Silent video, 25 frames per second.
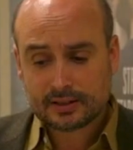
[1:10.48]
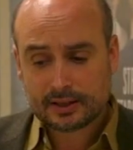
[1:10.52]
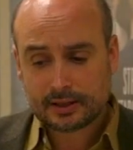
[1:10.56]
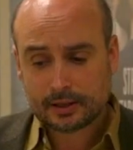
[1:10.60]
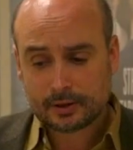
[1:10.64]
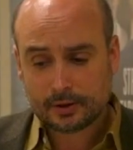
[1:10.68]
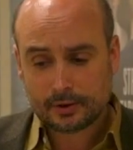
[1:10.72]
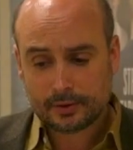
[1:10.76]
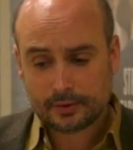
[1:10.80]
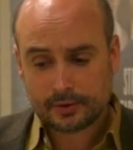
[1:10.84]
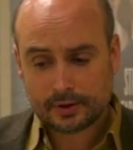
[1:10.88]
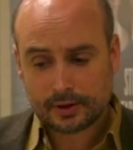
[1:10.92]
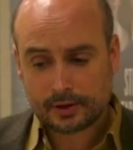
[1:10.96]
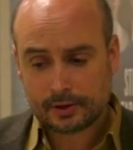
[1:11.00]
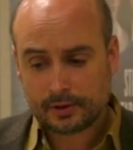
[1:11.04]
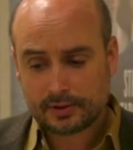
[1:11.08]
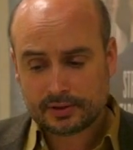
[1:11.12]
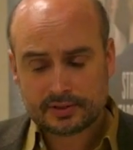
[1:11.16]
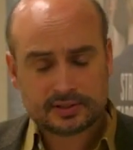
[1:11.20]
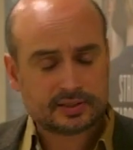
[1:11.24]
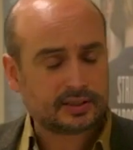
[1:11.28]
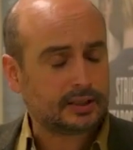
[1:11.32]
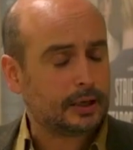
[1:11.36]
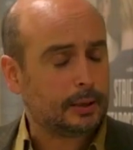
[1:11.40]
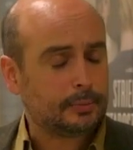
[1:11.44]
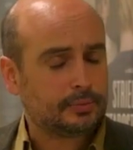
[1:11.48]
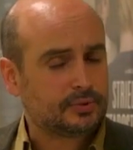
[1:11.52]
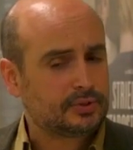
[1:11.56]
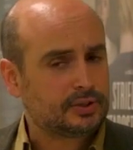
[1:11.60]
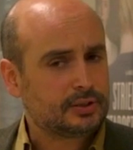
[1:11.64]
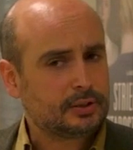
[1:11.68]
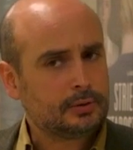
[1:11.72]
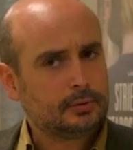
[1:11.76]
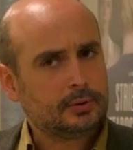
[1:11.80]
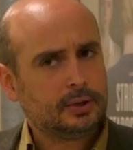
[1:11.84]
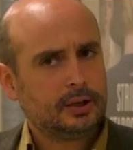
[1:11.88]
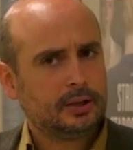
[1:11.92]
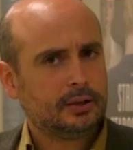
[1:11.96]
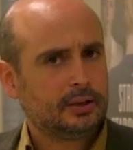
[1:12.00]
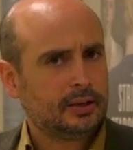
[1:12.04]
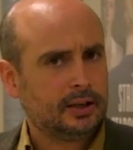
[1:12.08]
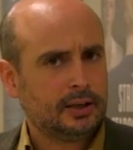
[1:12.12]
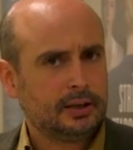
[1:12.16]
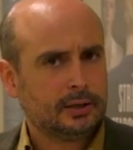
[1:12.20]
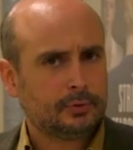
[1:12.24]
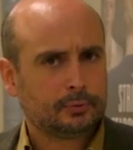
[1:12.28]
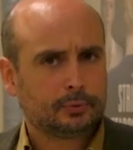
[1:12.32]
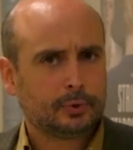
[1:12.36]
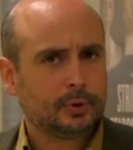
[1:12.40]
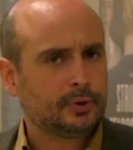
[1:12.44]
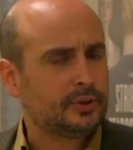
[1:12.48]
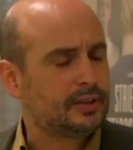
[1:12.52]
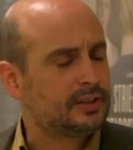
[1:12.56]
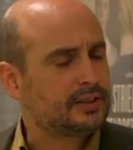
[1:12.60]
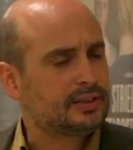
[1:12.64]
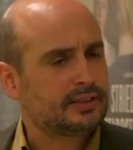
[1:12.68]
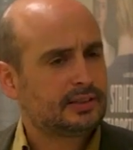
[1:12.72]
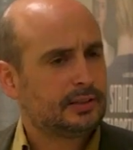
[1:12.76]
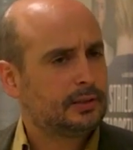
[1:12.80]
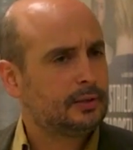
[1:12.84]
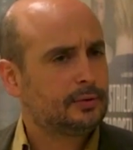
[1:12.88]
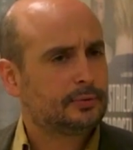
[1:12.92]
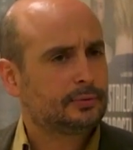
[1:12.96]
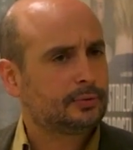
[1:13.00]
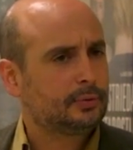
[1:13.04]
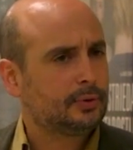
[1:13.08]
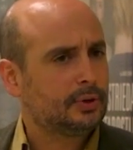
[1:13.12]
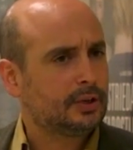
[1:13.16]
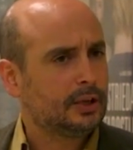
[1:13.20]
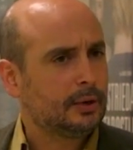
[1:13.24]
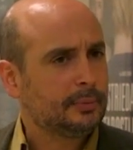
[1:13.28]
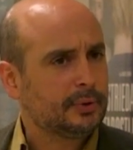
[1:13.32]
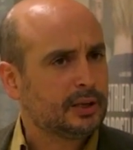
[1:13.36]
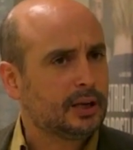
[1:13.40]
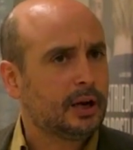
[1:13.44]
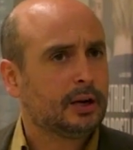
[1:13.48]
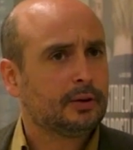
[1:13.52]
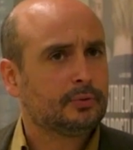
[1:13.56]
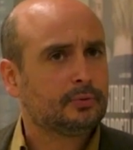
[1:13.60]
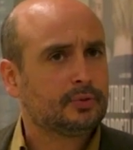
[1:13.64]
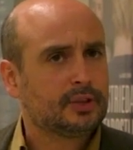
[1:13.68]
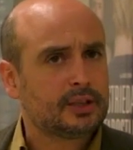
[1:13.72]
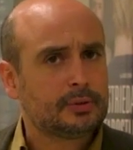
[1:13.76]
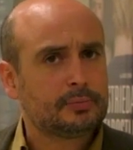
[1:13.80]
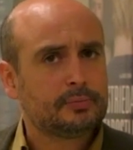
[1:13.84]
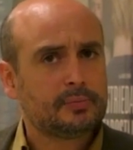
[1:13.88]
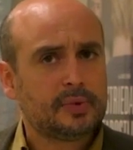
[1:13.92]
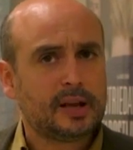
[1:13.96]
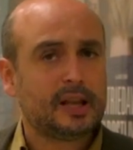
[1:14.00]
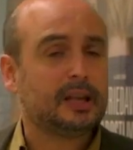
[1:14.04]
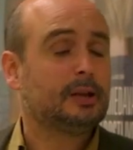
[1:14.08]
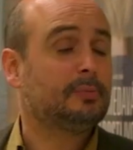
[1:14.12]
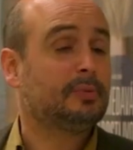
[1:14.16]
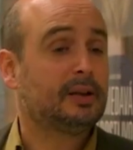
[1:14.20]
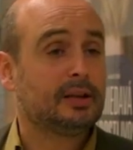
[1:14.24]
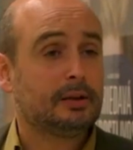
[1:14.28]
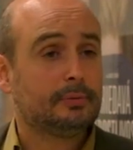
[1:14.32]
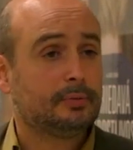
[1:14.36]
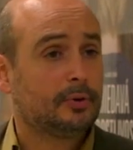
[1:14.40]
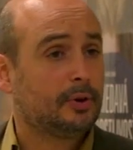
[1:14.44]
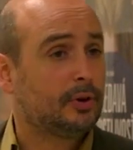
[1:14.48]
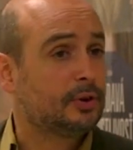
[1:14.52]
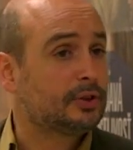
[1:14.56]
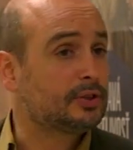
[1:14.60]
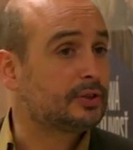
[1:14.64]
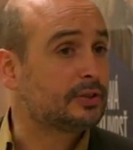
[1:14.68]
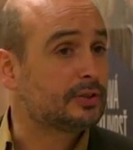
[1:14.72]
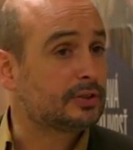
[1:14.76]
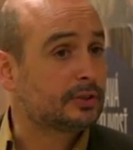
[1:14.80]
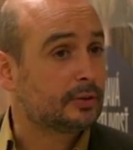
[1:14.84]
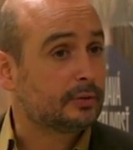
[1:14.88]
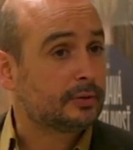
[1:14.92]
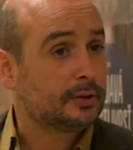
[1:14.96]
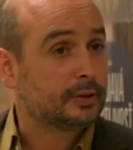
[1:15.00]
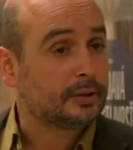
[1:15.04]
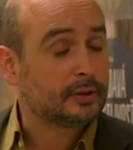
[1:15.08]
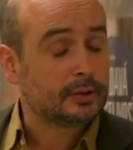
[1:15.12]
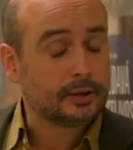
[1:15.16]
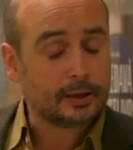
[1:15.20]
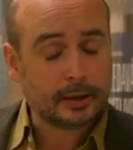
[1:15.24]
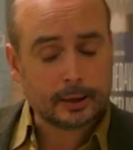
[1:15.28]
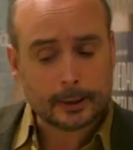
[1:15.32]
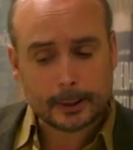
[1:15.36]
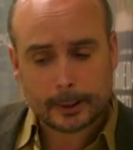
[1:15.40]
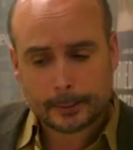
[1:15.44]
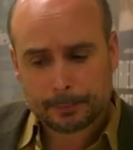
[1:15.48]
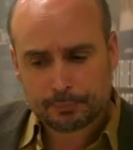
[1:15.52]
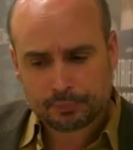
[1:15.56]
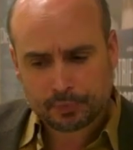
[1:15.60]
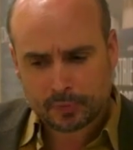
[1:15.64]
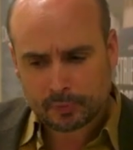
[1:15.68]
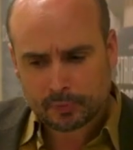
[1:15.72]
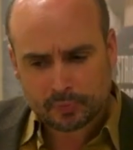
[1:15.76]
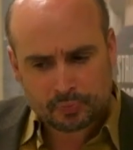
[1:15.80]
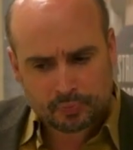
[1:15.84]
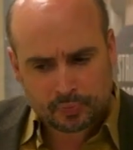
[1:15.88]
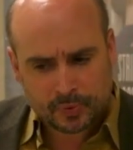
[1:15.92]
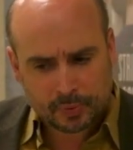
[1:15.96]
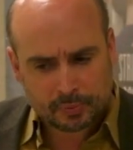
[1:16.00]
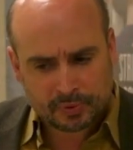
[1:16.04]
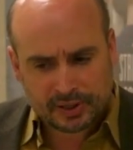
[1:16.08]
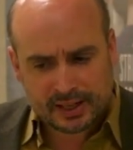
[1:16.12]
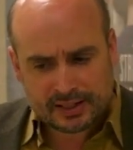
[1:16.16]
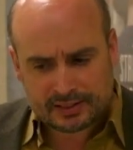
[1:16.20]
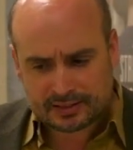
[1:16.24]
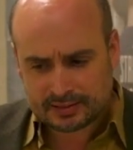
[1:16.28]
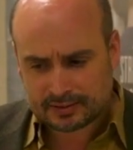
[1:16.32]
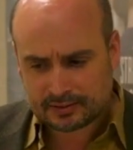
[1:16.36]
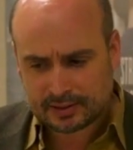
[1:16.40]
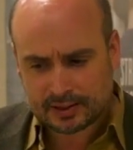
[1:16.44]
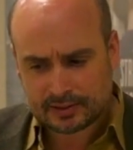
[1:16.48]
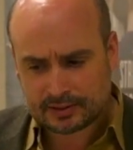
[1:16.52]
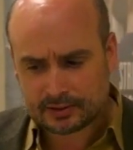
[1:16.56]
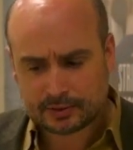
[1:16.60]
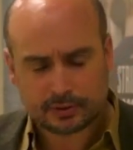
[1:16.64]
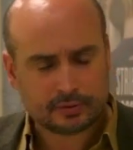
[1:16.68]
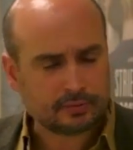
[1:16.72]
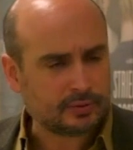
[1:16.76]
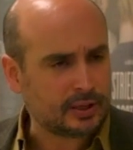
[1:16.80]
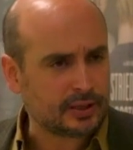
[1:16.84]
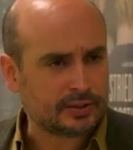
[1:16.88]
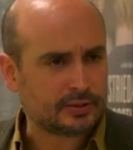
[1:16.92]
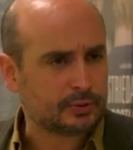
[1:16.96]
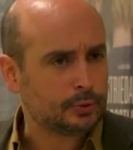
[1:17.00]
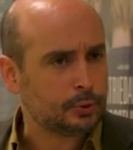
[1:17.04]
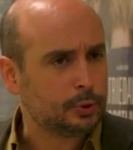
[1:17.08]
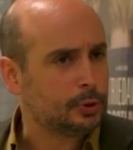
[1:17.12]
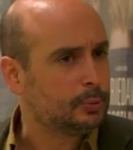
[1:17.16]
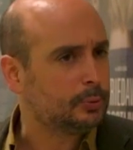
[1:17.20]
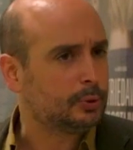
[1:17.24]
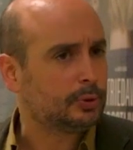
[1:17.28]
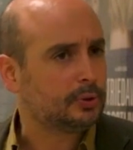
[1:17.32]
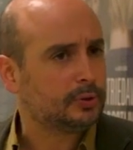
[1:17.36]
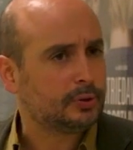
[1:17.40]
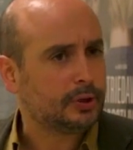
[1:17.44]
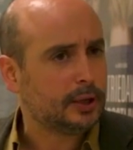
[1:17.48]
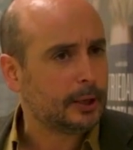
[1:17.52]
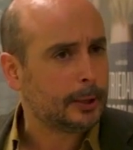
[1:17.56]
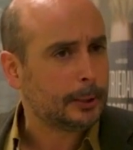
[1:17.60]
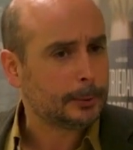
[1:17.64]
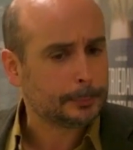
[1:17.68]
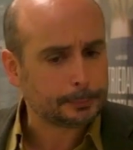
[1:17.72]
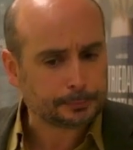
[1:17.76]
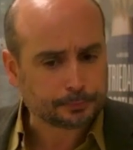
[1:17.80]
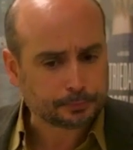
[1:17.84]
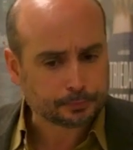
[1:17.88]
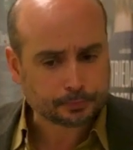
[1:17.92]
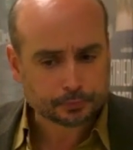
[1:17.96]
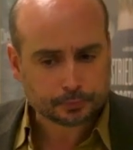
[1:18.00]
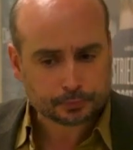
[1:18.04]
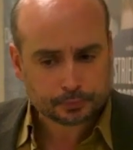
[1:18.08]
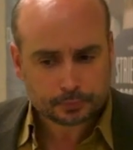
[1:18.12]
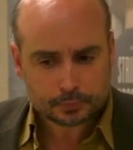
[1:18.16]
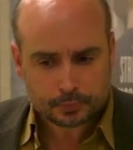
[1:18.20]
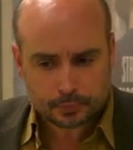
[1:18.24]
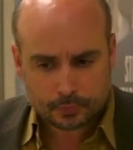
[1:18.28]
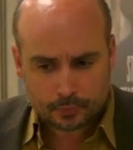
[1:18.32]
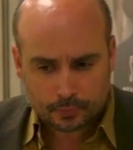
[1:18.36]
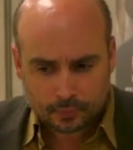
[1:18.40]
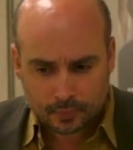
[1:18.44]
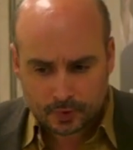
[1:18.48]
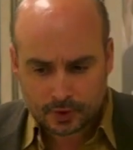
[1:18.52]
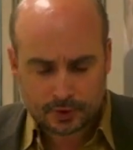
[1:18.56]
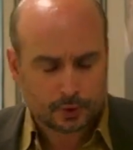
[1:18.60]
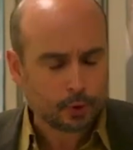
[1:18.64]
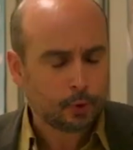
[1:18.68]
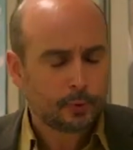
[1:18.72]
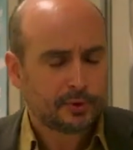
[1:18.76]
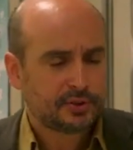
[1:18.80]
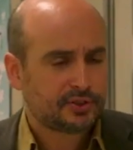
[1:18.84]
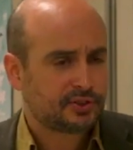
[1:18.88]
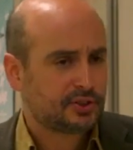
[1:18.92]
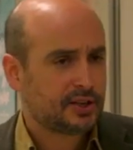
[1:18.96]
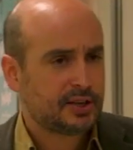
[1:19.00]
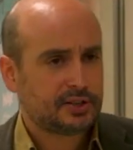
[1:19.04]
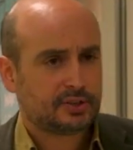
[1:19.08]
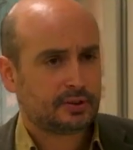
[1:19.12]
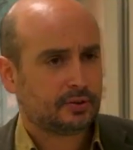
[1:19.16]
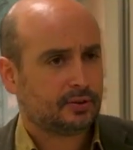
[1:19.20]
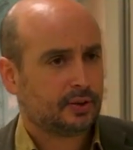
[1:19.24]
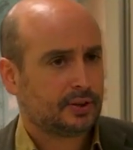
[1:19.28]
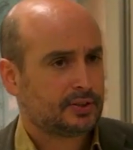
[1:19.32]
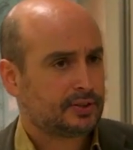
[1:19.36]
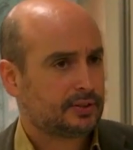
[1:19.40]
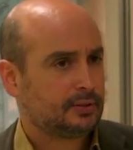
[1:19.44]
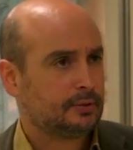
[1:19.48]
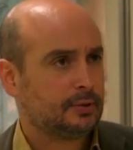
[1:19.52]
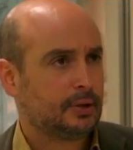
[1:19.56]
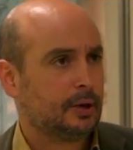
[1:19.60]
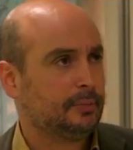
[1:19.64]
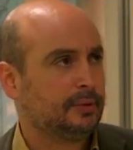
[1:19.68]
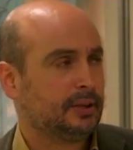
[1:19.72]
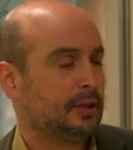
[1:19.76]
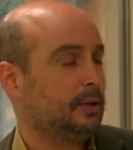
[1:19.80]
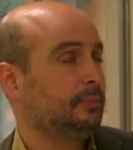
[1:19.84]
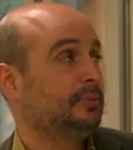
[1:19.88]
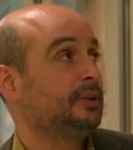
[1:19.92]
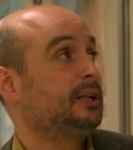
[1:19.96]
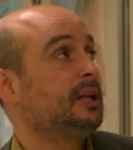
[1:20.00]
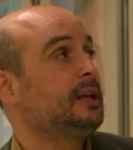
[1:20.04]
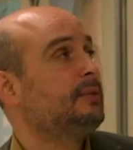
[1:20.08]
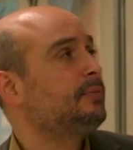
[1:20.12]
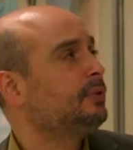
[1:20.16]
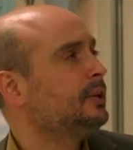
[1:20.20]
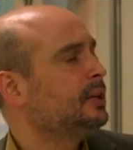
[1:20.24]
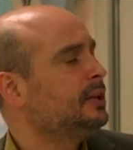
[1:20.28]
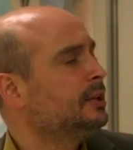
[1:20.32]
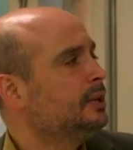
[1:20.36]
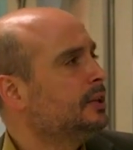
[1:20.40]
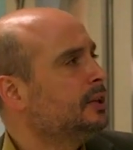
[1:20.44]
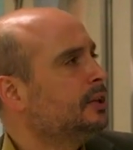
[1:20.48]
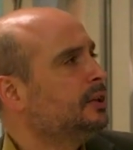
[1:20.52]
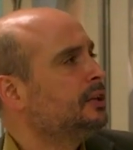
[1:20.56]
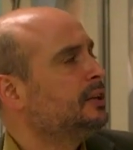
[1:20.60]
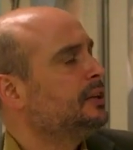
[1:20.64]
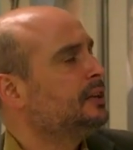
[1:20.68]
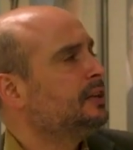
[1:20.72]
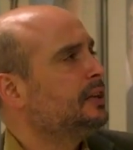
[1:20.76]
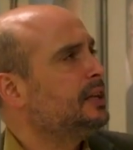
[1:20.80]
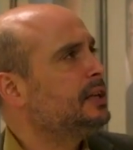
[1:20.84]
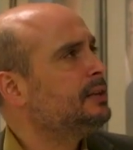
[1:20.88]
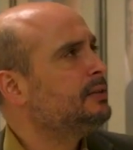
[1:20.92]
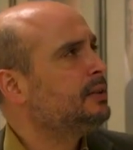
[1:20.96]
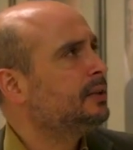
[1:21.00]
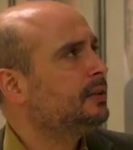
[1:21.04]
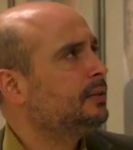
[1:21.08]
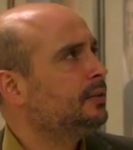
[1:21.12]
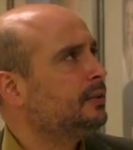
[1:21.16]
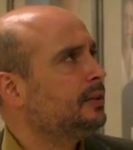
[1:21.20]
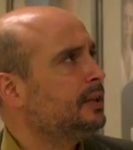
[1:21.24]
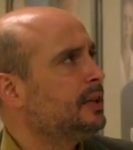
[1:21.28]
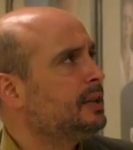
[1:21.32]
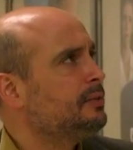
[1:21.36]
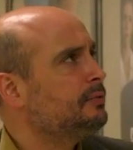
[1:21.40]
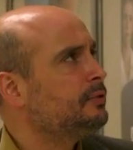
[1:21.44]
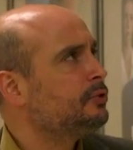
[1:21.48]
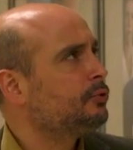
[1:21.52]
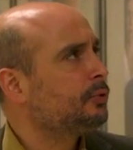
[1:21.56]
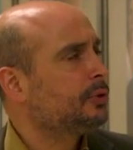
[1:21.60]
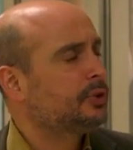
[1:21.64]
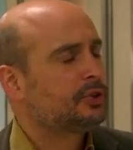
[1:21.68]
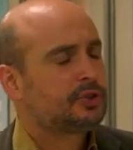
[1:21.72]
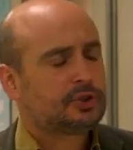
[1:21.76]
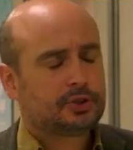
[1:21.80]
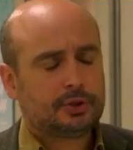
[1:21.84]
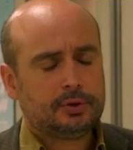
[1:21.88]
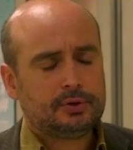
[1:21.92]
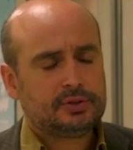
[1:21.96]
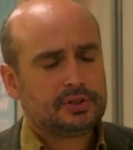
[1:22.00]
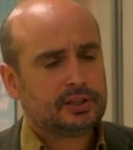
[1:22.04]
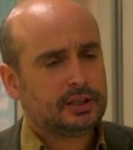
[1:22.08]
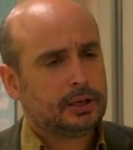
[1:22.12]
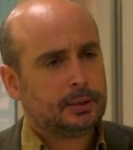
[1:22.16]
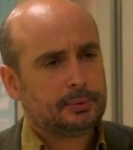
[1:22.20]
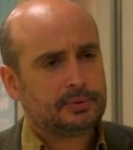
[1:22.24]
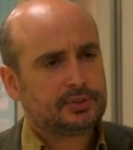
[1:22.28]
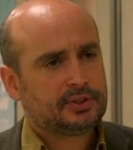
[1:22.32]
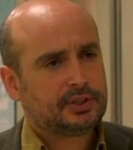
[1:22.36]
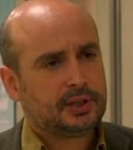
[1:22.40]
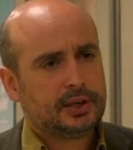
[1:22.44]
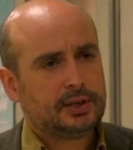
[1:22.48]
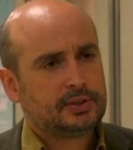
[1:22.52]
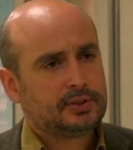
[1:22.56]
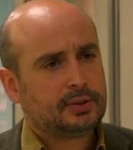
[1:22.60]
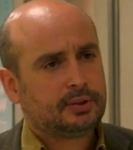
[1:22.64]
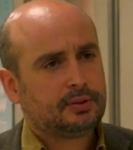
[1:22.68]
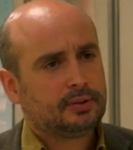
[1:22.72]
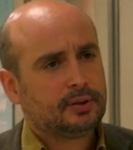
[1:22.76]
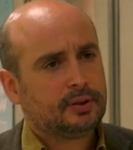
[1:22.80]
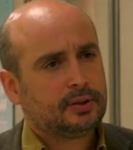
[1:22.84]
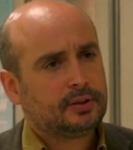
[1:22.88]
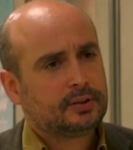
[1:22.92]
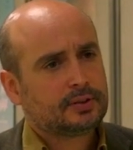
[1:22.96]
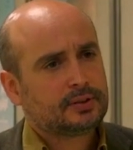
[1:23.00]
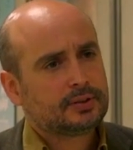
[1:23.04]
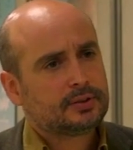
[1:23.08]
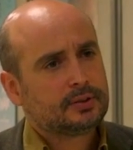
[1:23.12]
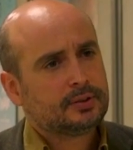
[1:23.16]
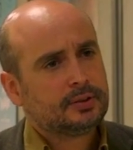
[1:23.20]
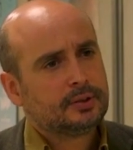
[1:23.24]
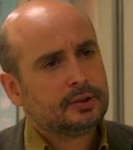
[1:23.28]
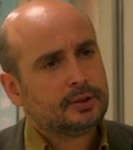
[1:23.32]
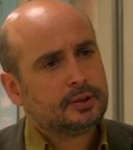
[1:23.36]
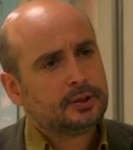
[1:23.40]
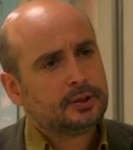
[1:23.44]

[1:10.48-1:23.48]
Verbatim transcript: I got the concept, it, it kind of wrote itself, really. I mean, I did many, many versions of it, um, but that's, that's, that's normal. Um, you're always changing things. I think, I mean, even, e even during shooting, I was changing things.